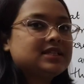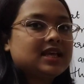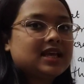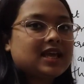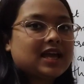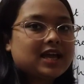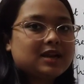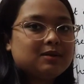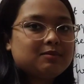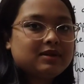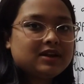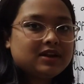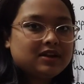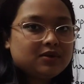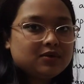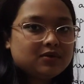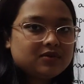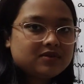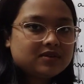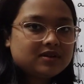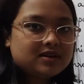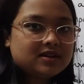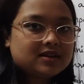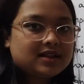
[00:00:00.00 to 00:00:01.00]
they can be
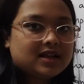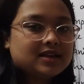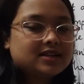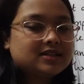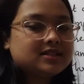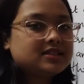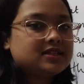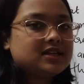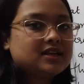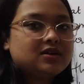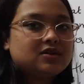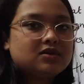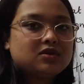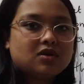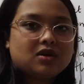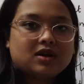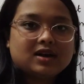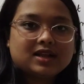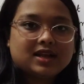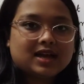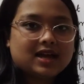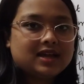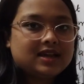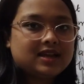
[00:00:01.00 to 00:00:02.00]
neutral, that is they do
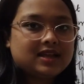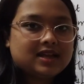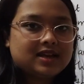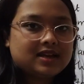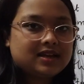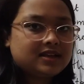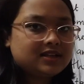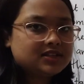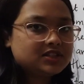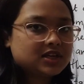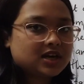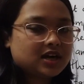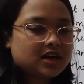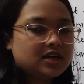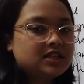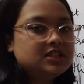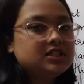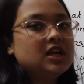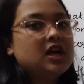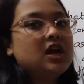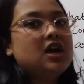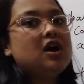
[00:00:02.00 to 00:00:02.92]
not carry any charge,